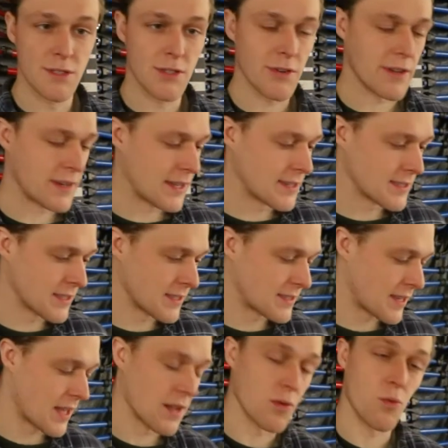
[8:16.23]
so you can easily
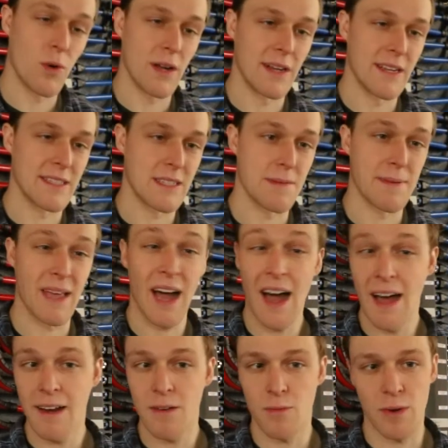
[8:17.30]
tell what needs to be
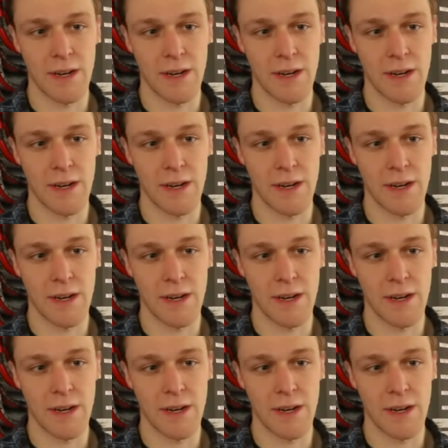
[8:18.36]
hot,